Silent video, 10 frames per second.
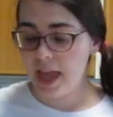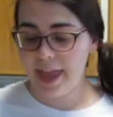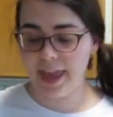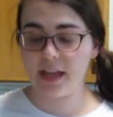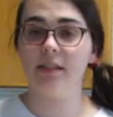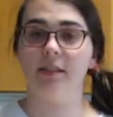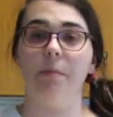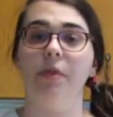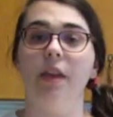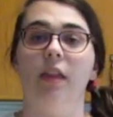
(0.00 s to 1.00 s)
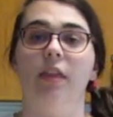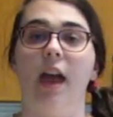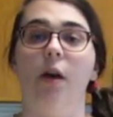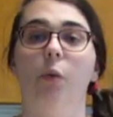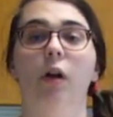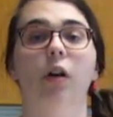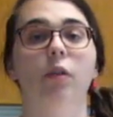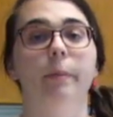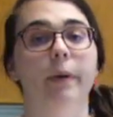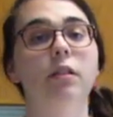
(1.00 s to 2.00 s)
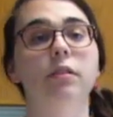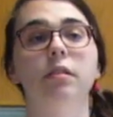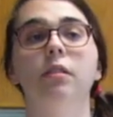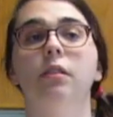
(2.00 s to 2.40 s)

and something that will melt,